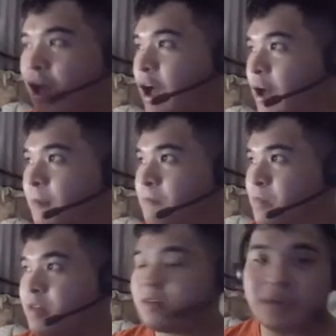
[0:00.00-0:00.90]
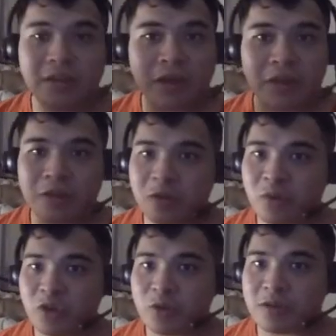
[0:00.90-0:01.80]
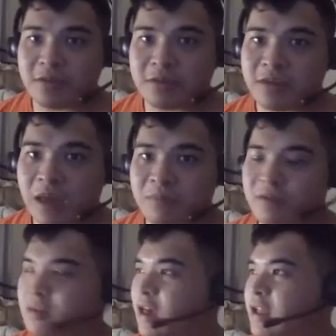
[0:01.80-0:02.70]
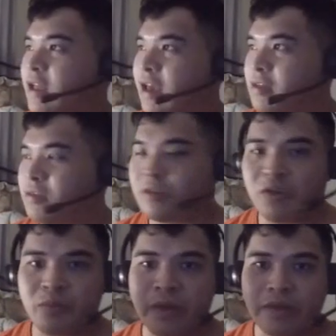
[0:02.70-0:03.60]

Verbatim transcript: Um, this uh, this one uses the same design as their